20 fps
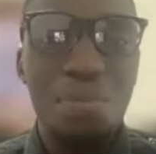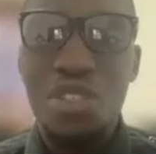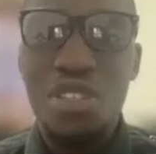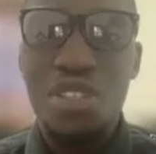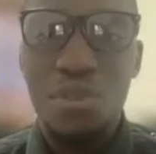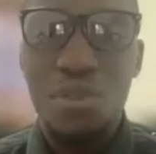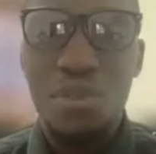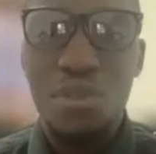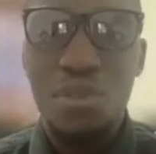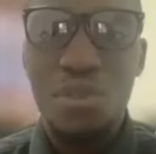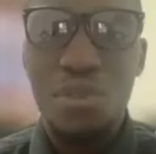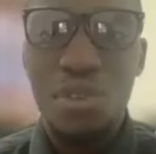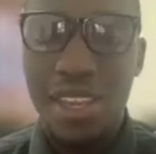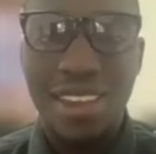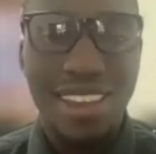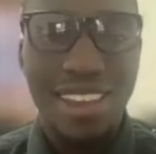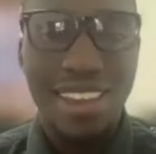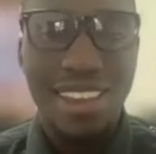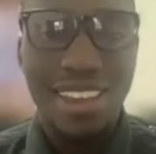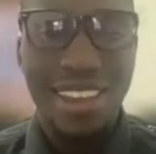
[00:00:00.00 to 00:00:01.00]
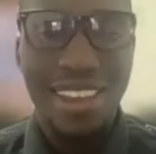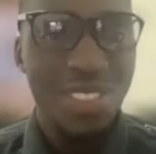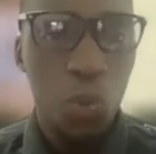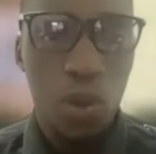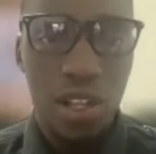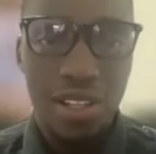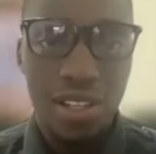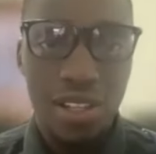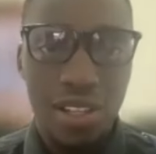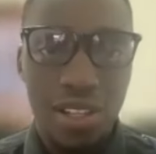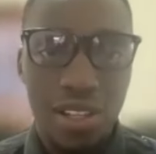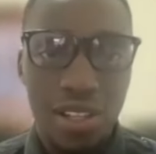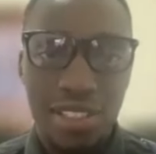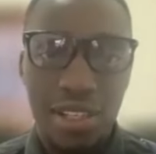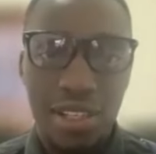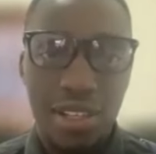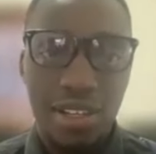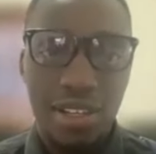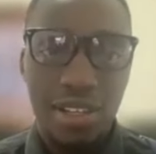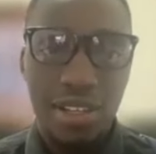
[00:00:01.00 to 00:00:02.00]
and beautiful thing in the
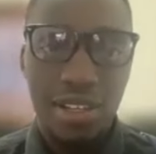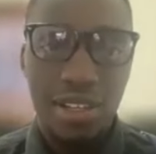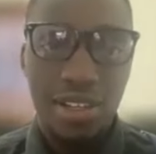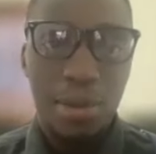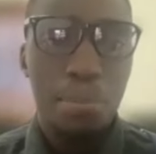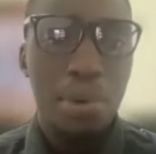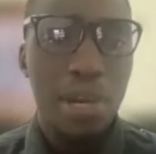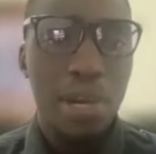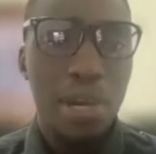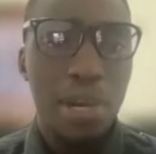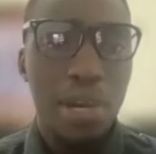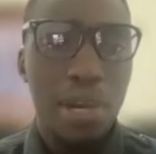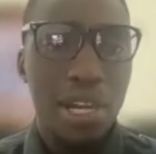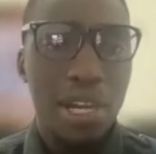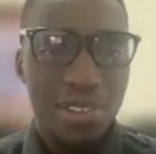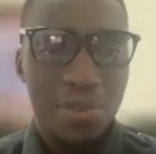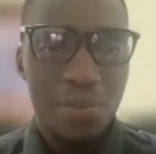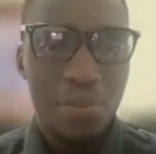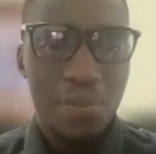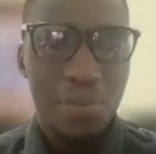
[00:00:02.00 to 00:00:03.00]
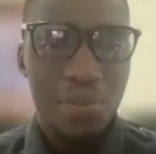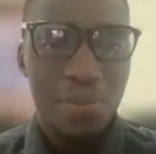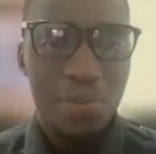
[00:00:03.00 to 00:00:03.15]
world. But